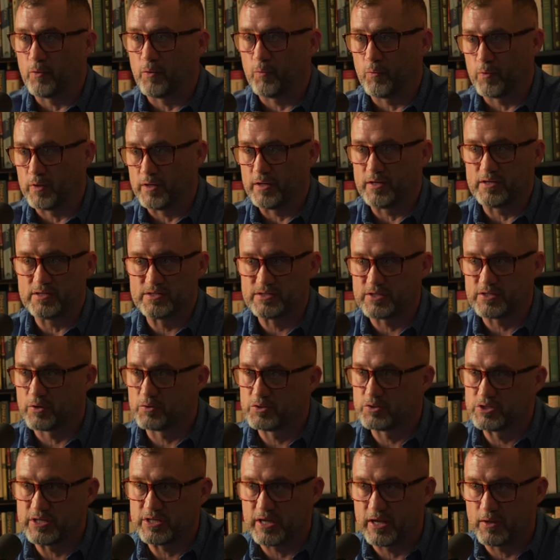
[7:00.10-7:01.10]
want to
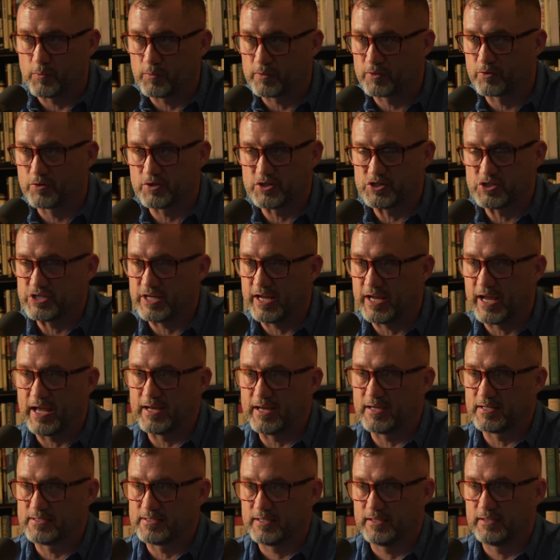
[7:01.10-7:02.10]
associate with
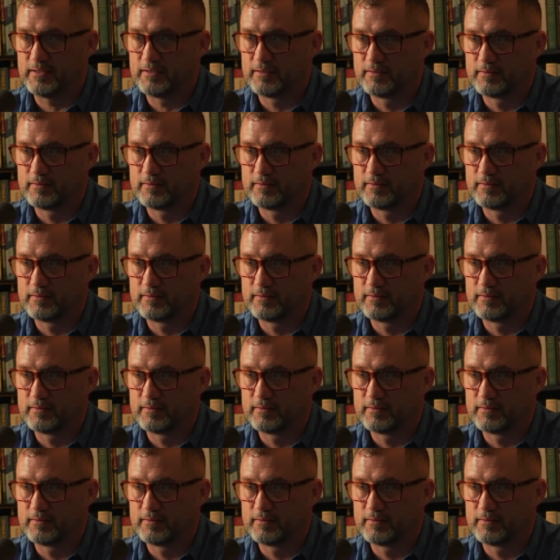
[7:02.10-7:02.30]
Christianity.